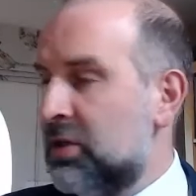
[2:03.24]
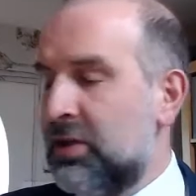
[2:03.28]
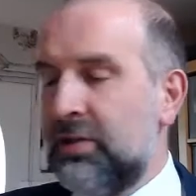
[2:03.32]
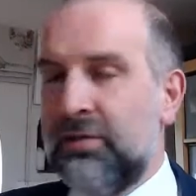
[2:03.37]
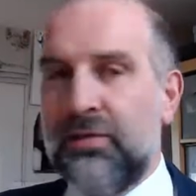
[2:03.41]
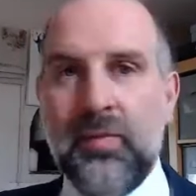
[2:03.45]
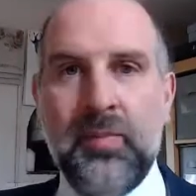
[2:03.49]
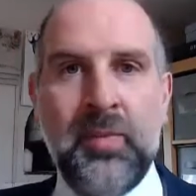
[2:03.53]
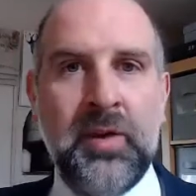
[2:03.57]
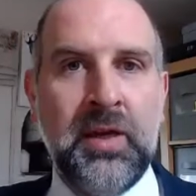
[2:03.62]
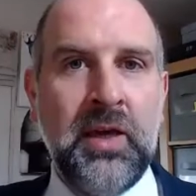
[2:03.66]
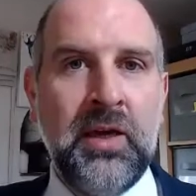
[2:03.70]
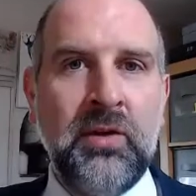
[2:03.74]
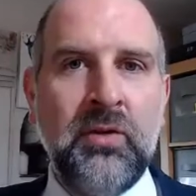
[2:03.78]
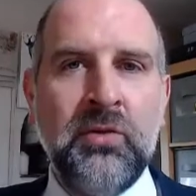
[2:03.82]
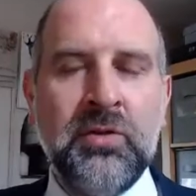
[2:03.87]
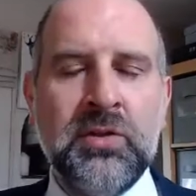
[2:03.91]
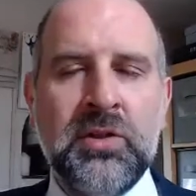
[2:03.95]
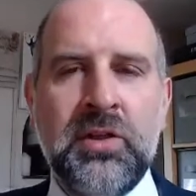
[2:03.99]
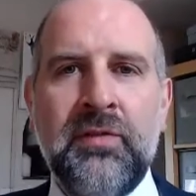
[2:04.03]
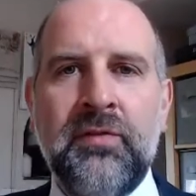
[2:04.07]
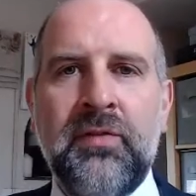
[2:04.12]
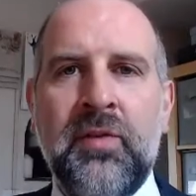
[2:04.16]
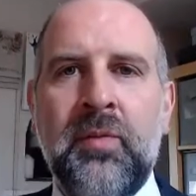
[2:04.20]
from here,
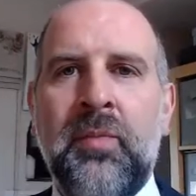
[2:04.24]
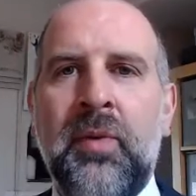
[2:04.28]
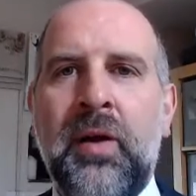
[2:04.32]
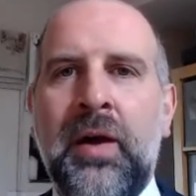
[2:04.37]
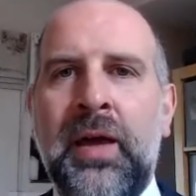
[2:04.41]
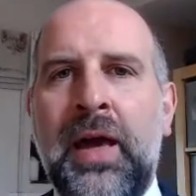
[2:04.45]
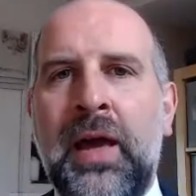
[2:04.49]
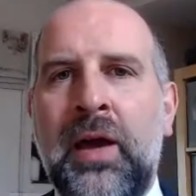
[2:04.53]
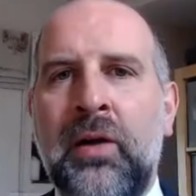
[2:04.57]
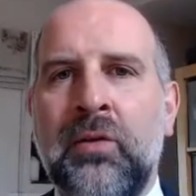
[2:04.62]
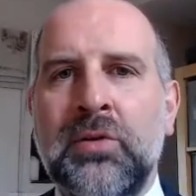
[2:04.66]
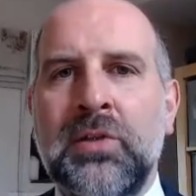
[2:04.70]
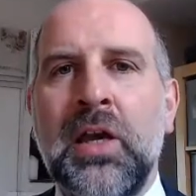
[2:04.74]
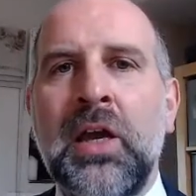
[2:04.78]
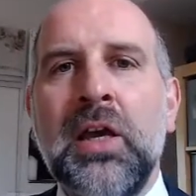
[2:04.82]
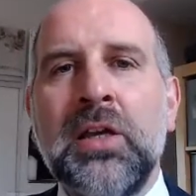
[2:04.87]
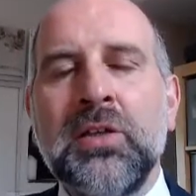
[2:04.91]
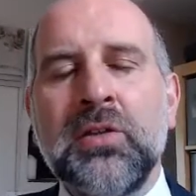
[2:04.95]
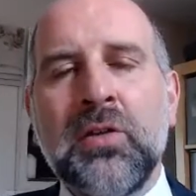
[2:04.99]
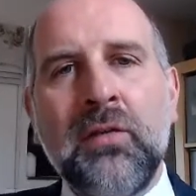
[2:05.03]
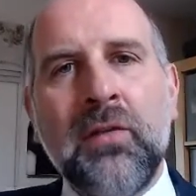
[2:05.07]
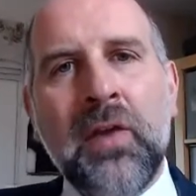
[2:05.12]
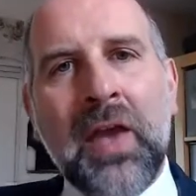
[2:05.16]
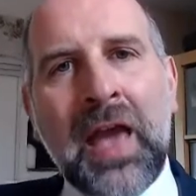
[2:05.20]
usually from my house.
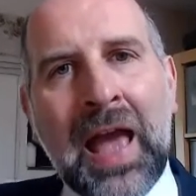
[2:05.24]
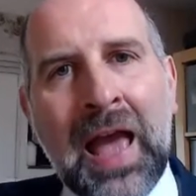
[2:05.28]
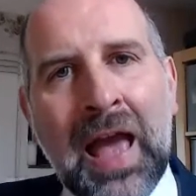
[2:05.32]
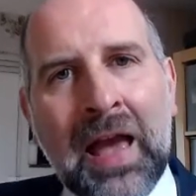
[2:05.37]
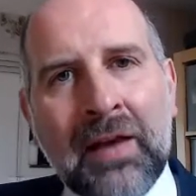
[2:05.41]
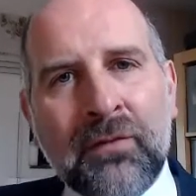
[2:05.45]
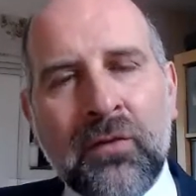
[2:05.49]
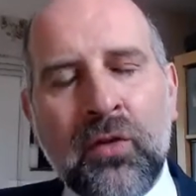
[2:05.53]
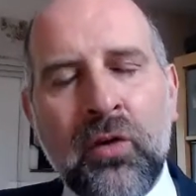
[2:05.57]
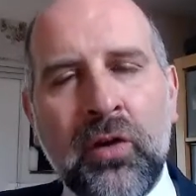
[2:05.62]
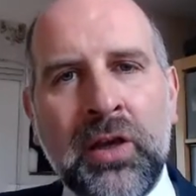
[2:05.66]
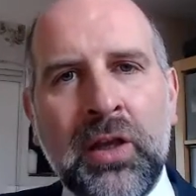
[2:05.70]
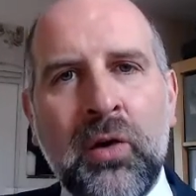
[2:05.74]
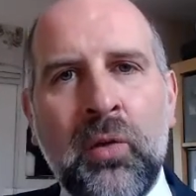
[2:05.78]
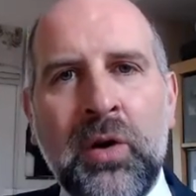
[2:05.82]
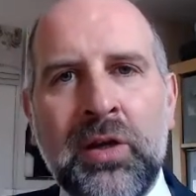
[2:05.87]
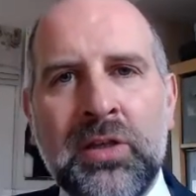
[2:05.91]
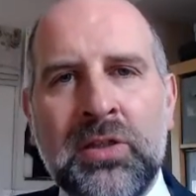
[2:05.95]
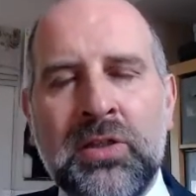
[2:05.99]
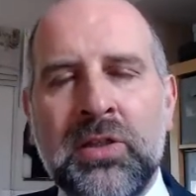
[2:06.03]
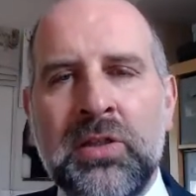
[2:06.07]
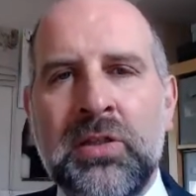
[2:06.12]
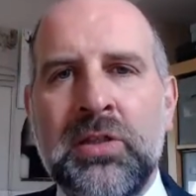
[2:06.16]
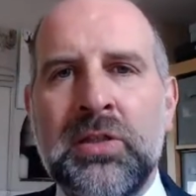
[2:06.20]
So if you have got any
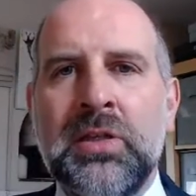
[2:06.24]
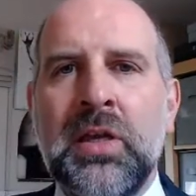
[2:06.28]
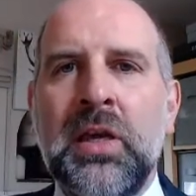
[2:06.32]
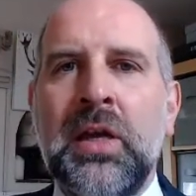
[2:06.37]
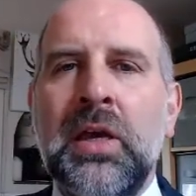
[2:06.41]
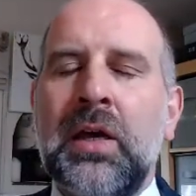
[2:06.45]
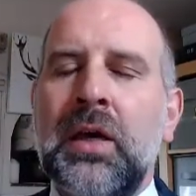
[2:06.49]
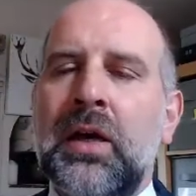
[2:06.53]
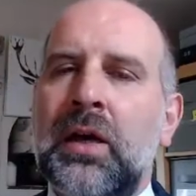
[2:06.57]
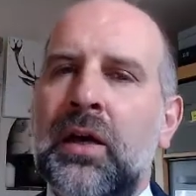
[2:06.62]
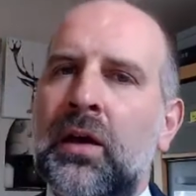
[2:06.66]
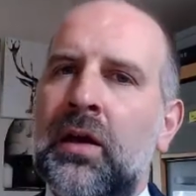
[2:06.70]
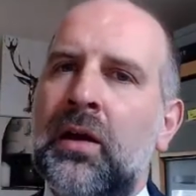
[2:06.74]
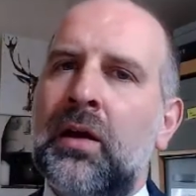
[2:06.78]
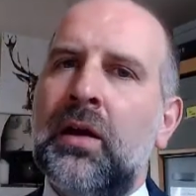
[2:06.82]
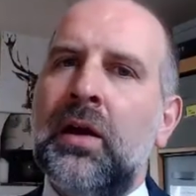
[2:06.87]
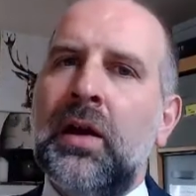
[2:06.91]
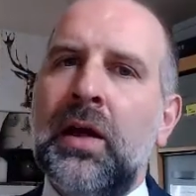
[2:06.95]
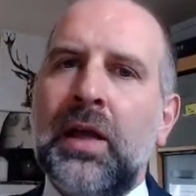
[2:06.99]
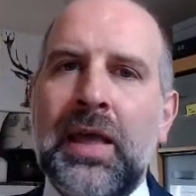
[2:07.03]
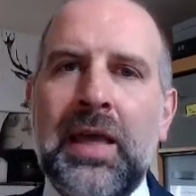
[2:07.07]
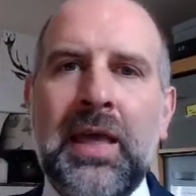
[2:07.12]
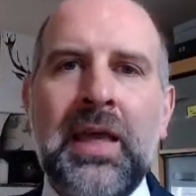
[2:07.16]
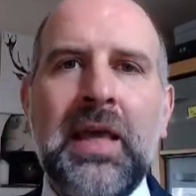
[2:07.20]
questions, uh,
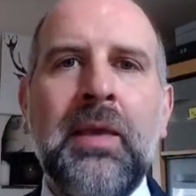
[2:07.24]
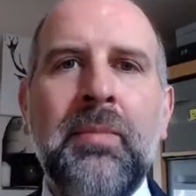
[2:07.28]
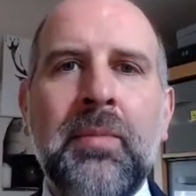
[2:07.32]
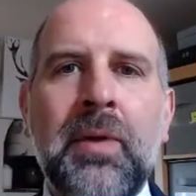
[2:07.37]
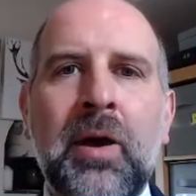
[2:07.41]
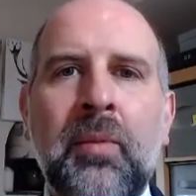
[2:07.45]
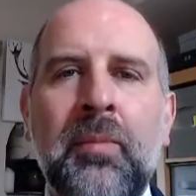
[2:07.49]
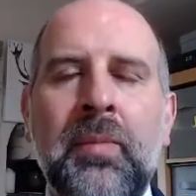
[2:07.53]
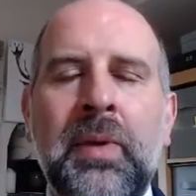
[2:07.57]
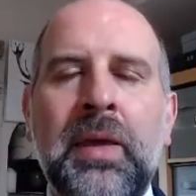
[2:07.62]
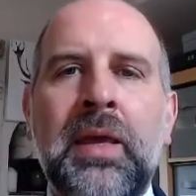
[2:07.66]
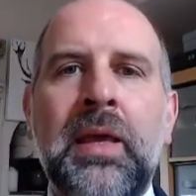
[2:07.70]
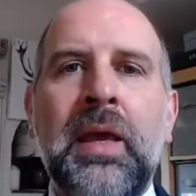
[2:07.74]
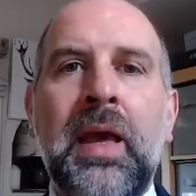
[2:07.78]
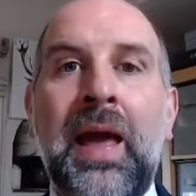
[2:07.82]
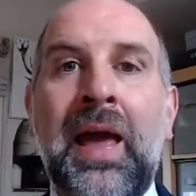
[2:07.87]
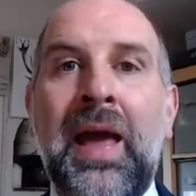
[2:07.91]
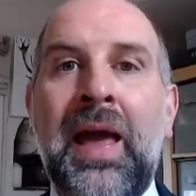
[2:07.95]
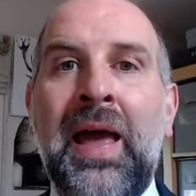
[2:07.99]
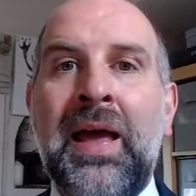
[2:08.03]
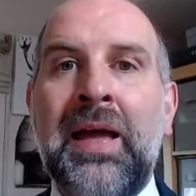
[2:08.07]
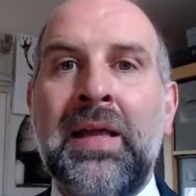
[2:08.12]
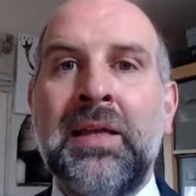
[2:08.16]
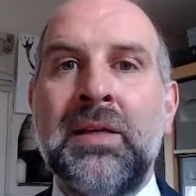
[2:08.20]
email me,
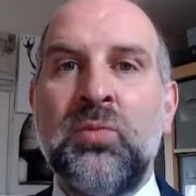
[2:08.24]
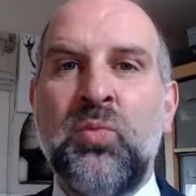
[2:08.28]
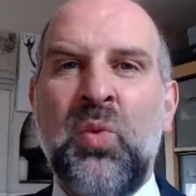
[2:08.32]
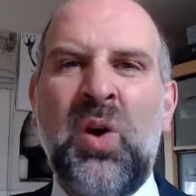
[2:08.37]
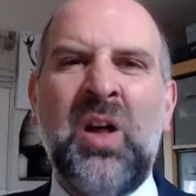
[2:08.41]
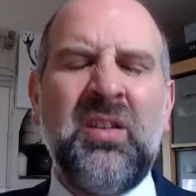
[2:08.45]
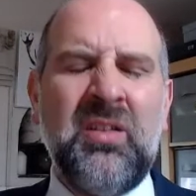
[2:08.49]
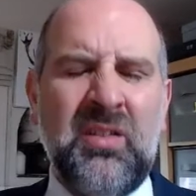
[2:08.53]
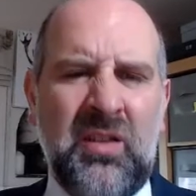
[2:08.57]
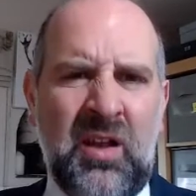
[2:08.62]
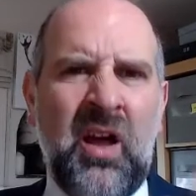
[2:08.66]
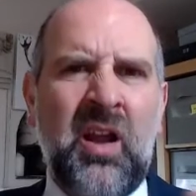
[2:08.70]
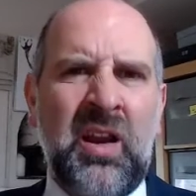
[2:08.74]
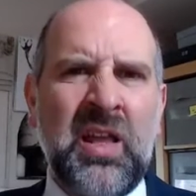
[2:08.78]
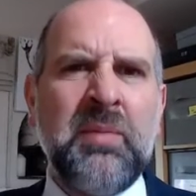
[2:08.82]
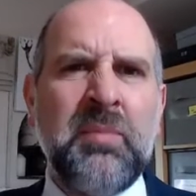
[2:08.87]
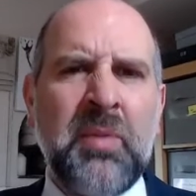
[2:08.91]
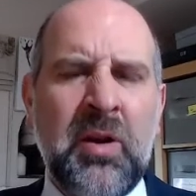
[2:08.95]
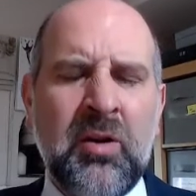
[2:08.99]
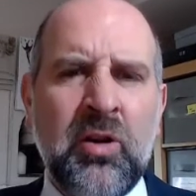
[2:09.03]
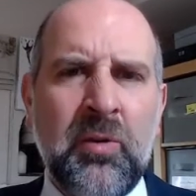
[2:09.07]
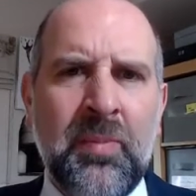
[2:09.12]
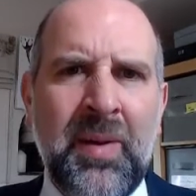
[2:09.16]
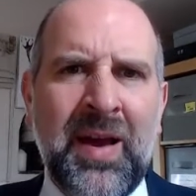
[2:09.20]
and well, I'll
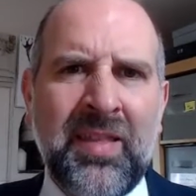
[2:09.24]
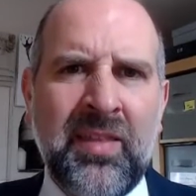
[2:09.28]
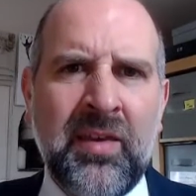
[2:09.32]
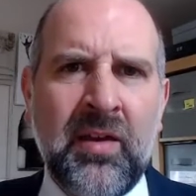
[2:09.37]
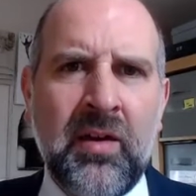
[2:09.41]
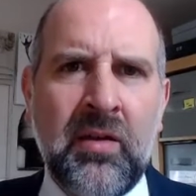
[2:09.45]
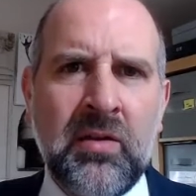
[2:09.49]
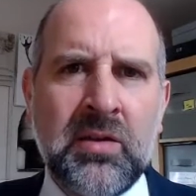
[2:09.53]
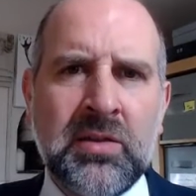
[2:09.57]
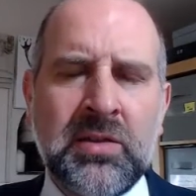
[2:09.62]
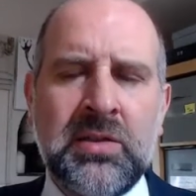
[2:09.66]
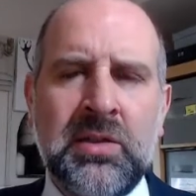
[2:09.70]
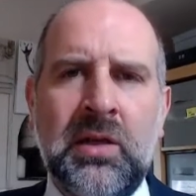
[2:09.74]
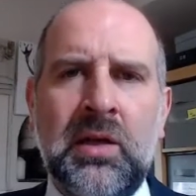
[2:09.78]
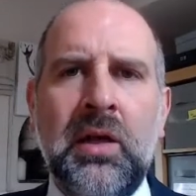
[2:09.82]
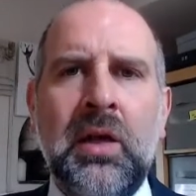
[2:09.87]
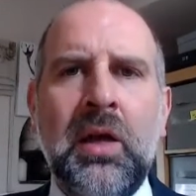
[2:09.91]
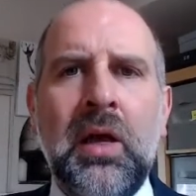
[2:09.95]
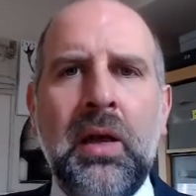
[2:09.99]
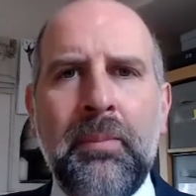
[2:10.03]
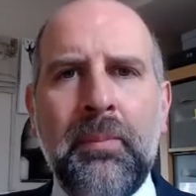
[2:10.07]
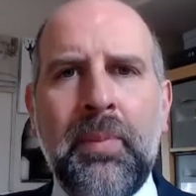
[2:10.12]
email you back the answer.